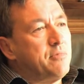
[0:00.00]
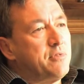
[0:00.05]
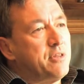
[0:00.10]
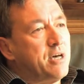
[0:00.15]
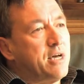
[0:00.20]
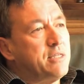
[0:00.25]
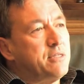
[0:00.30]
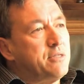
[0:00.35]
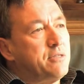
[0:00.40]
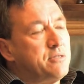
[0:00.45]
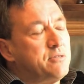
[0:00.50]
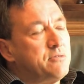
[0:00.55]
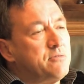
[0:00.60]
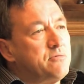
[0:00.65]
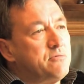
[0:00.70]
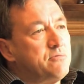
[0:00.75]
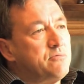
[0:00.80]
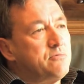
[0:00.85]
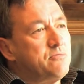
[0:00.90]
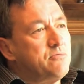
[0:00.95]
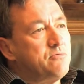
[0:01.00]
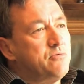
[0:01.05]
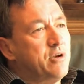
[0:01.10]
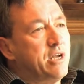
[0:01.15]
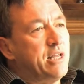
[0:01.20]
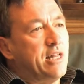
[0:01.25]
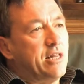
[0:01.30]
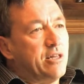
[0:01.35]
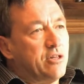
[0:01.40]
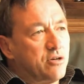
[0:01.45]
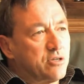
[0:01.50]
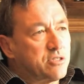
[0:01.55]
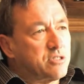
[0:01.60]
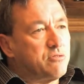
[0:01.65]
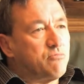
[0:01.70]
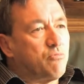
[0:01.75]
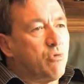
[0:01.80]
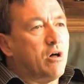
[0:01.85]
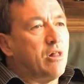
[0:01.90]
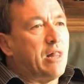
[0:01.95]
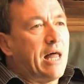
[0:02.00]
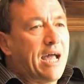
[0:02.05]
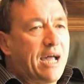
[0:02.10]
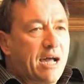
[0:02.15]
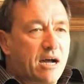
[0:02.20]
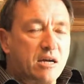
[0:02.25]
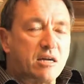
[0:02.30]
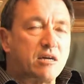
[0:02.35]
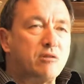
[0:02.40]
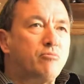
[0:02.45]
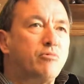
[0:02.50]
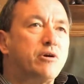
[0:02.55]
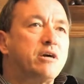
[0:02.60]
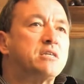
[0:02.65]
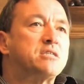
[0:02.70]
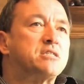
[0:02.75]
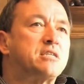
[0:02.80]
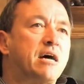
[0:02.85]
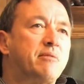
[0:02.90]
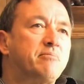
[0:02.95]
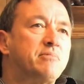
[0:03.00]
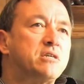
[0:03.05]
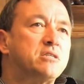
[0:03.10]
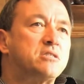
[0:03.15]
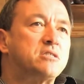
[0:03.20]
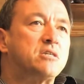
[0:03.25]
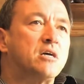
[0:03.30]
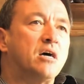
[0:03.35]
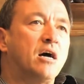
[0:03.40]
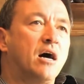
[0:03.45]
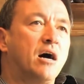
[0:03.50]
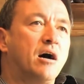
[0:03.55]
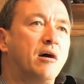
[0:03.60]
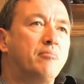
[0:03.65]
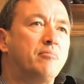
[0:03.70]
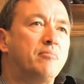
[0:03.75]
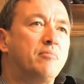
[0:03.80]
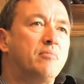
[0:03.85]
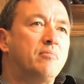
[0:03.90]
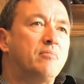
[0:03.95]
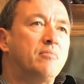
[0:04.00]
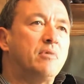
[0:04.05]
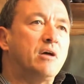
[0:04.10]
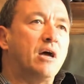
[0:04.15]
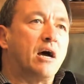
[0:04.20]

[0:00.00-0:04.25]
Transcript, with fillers: then really looked at well, how can we establish um,